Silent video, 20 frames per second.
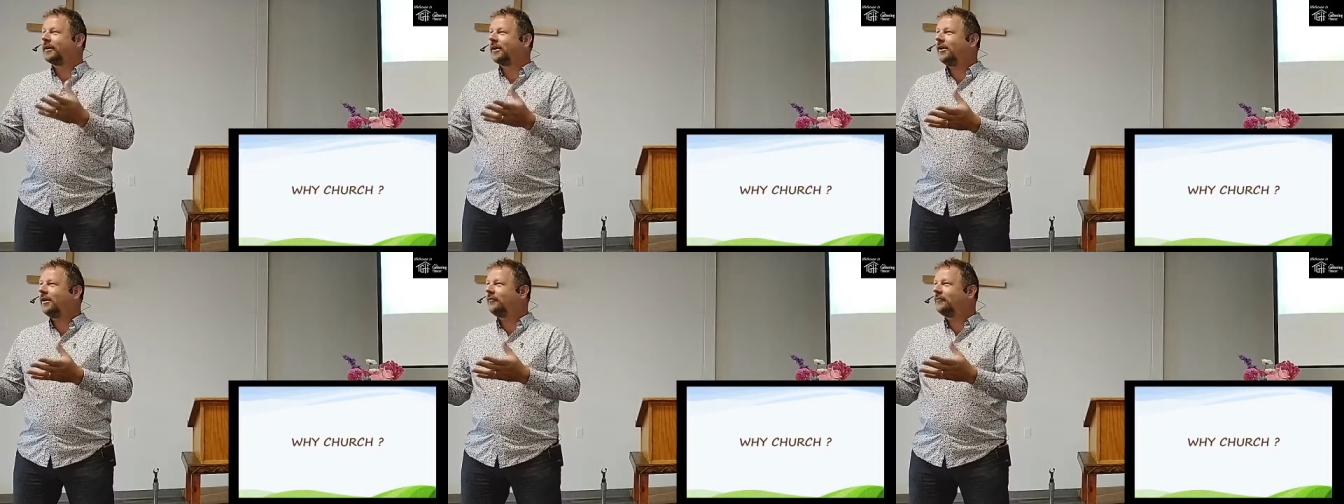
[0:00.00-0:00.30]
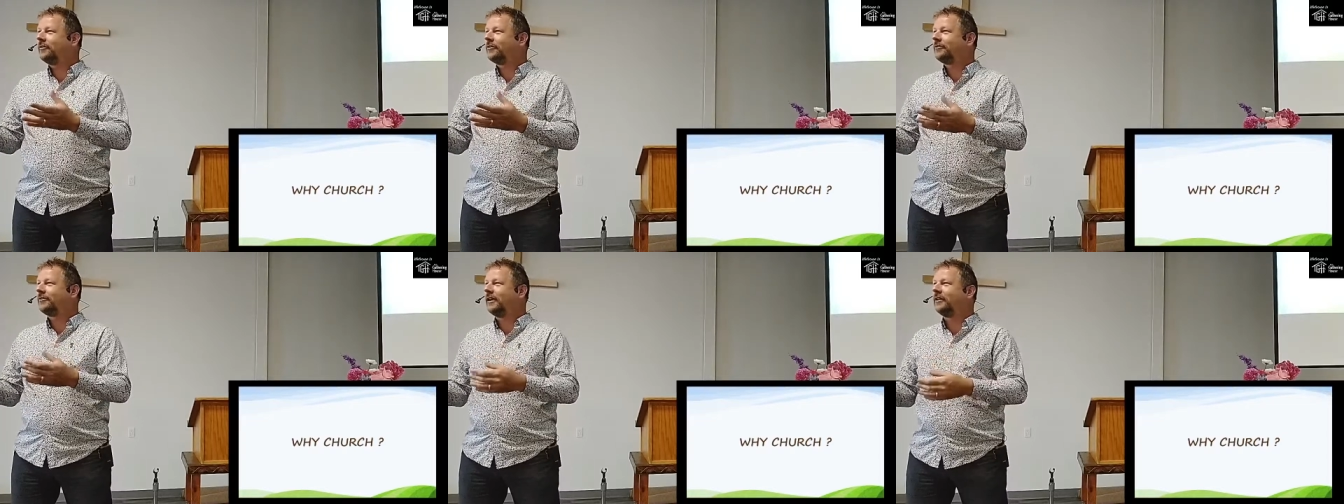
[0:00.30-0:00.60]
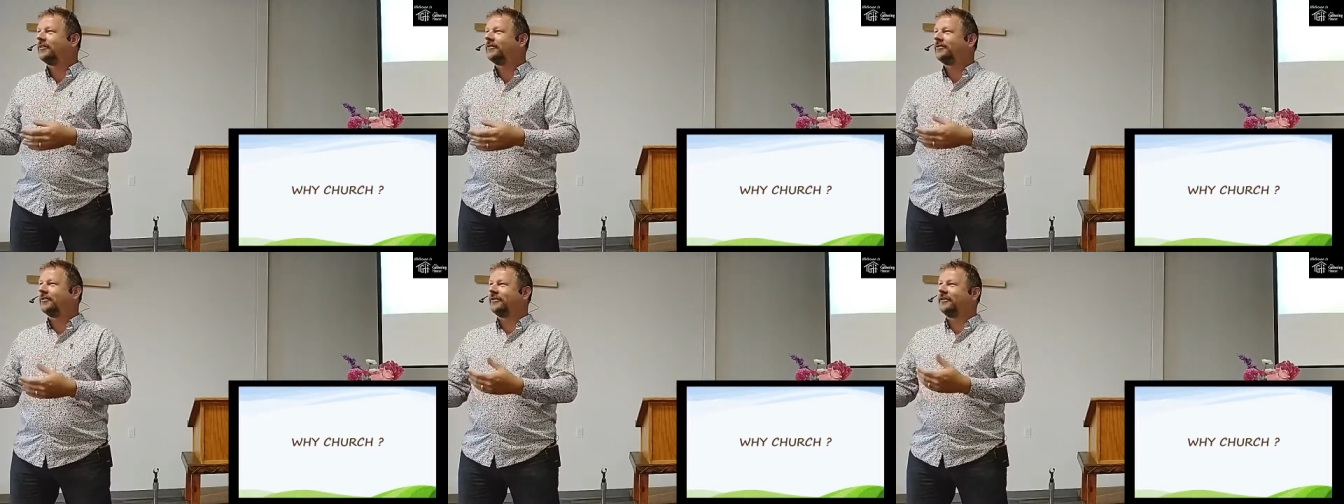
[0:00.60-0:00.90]

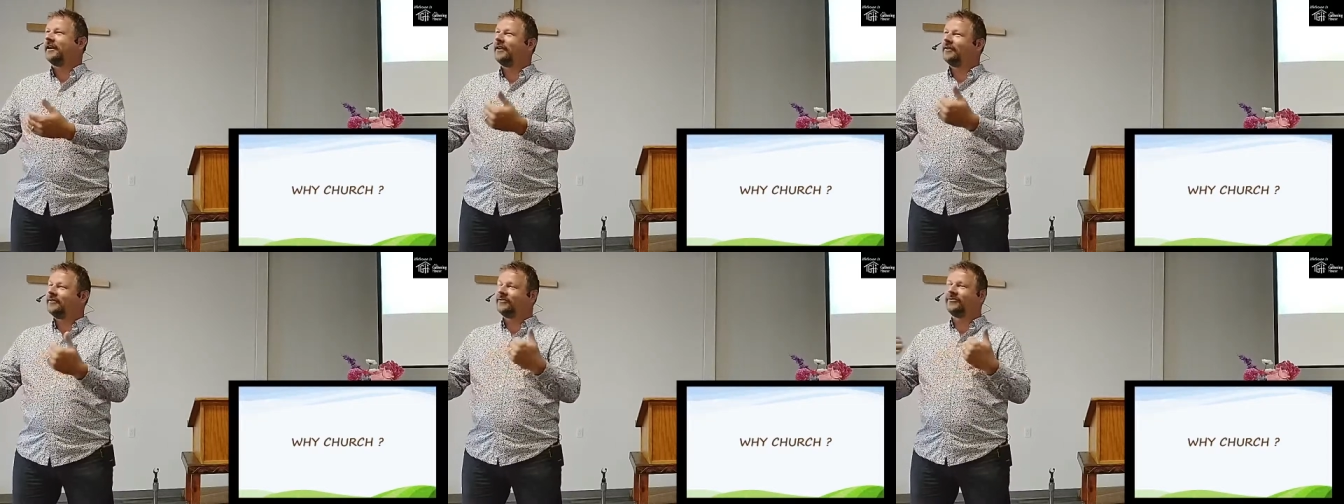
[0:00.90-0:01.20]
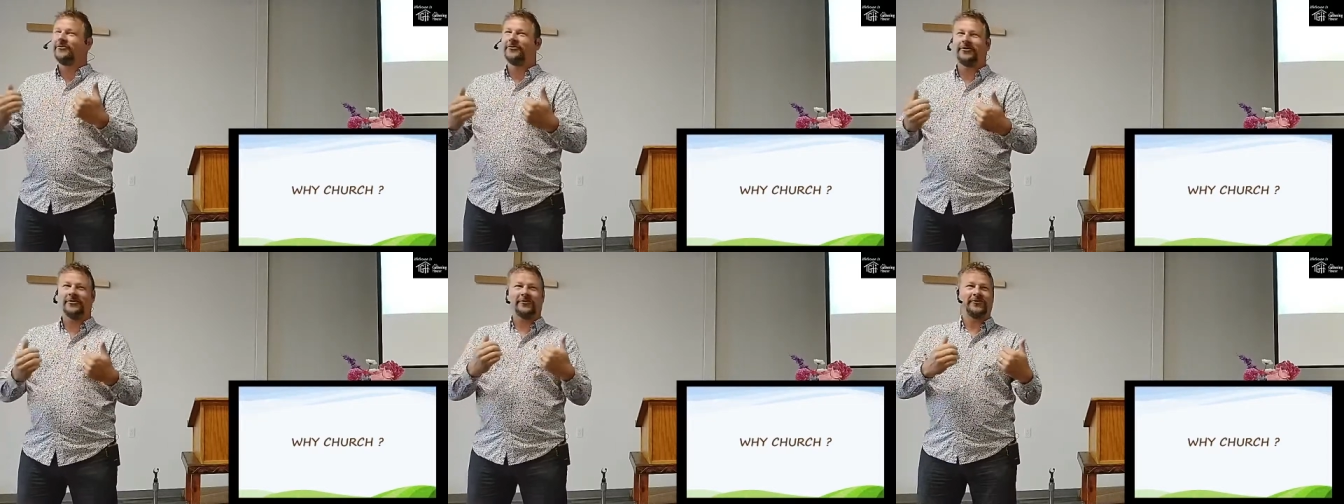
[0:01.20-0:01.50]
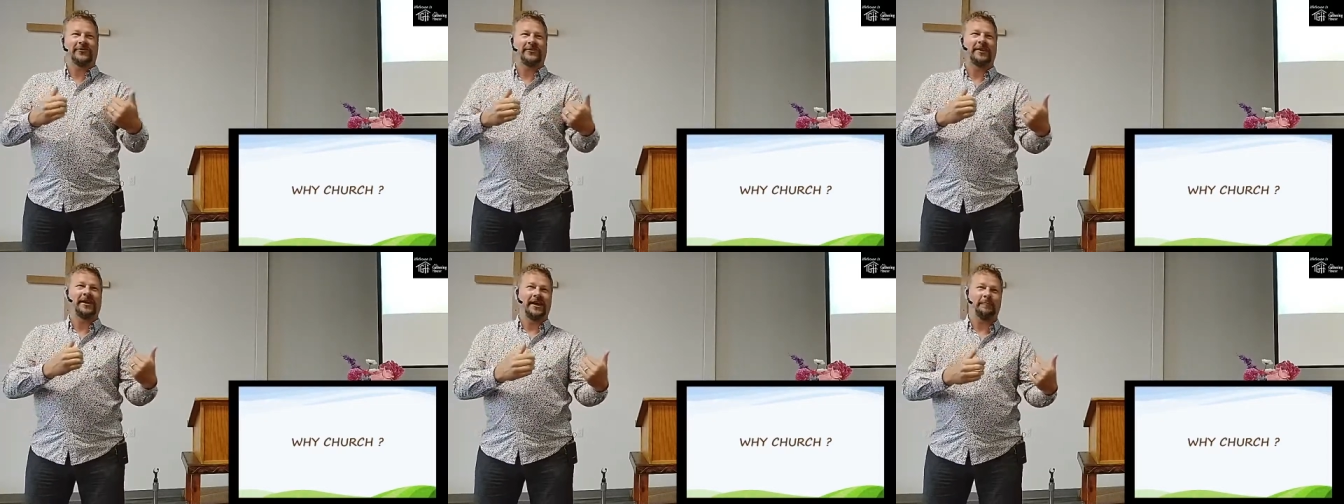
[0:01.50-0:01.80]
conversation has
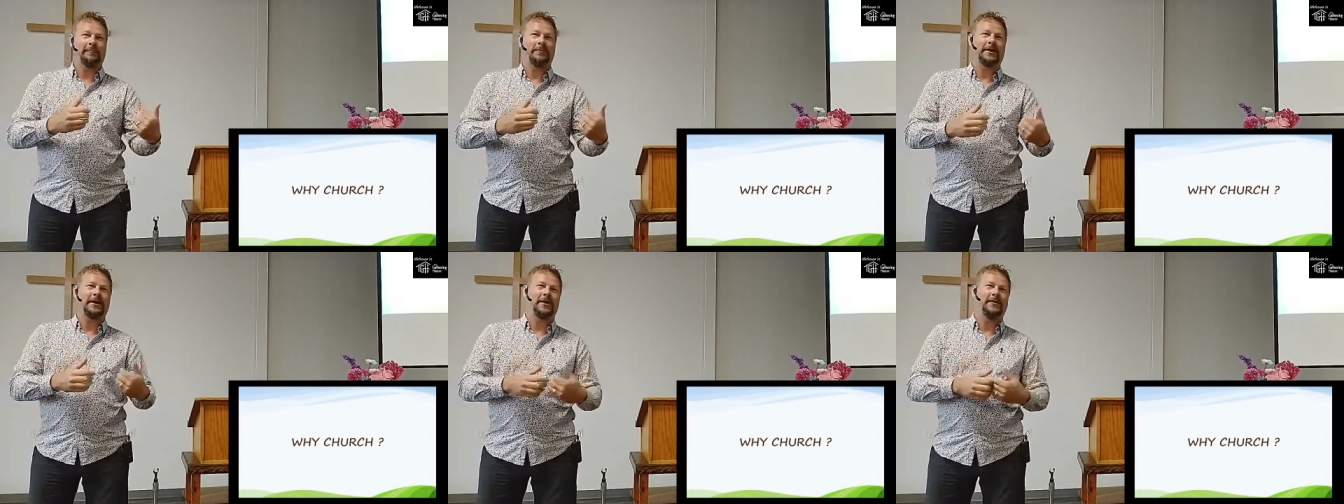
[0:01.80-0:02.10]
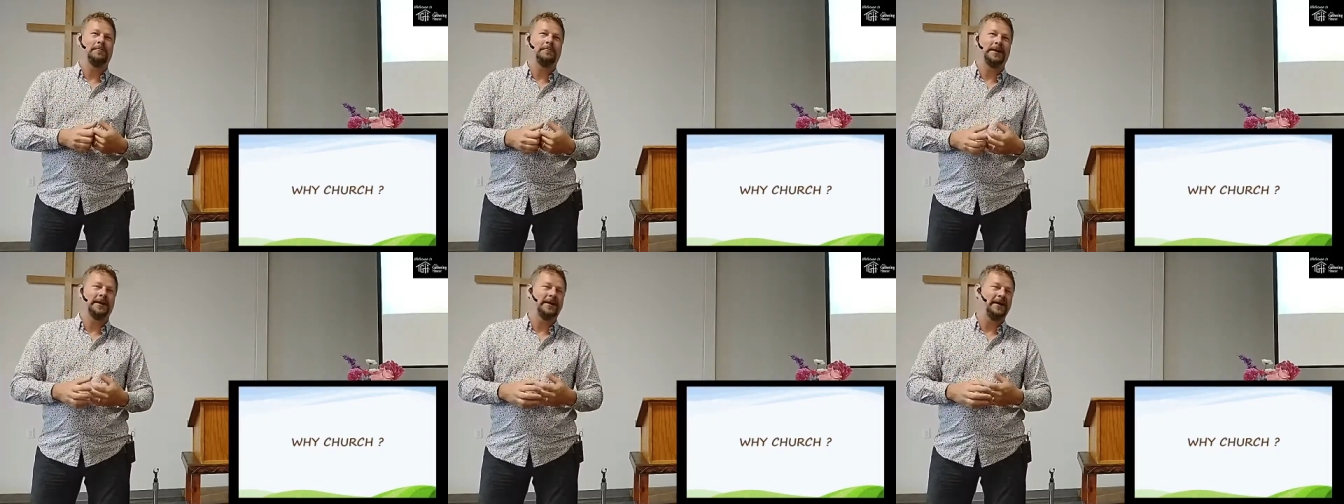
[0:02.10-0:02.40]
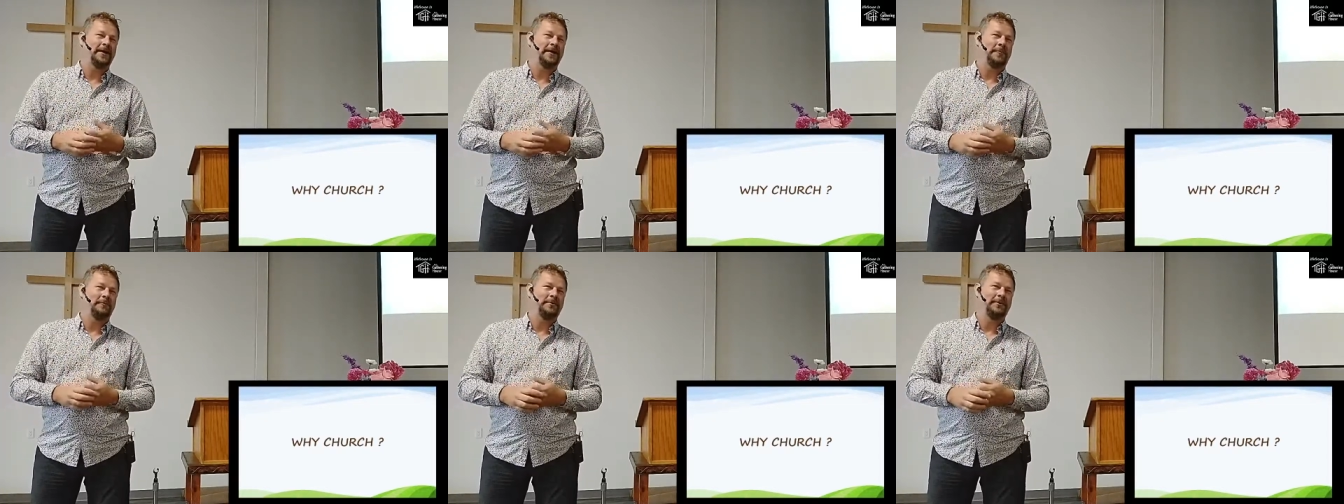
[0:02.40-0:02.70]
just kept coming
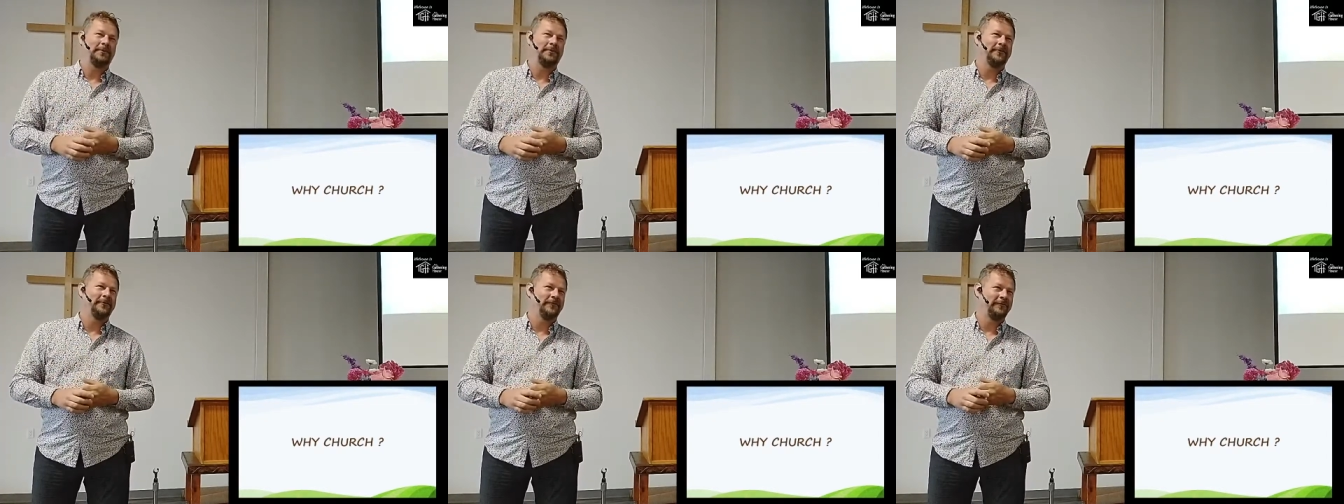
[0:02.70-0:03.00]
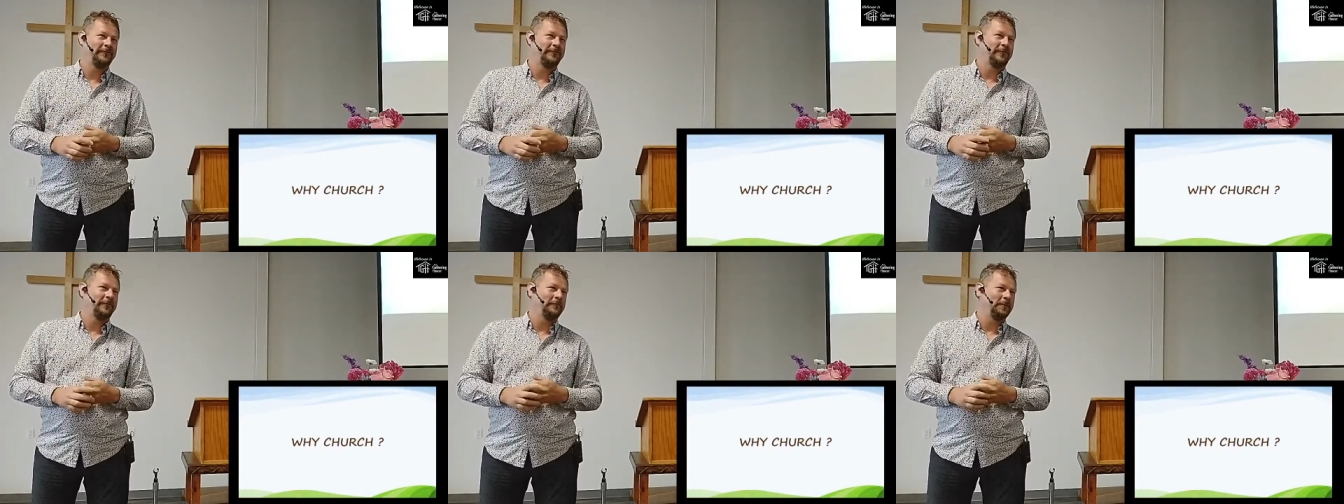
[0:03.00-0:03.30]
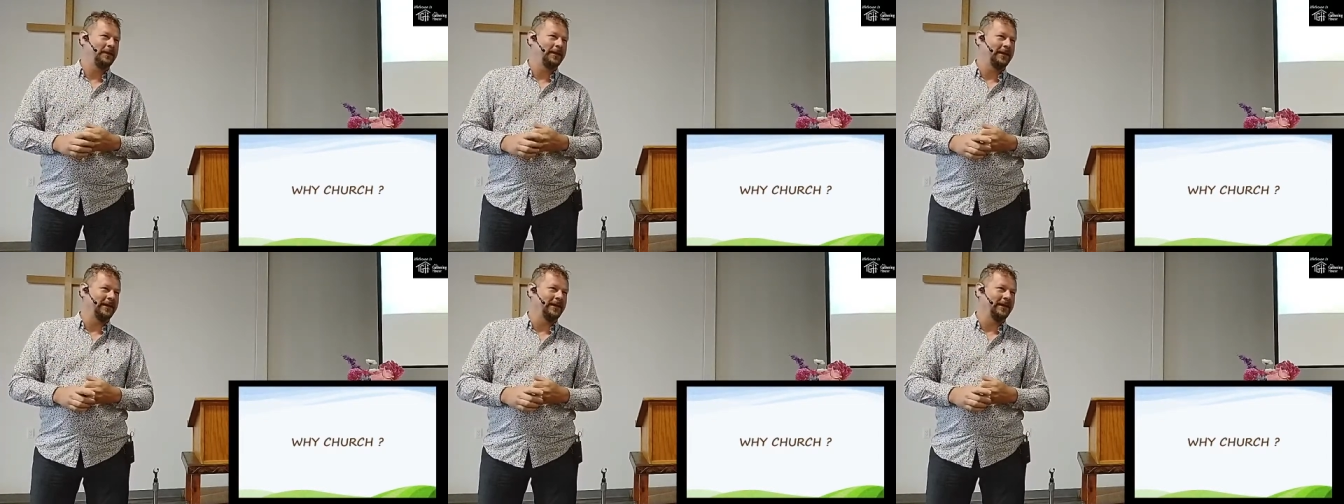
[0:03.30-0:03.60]
up for me.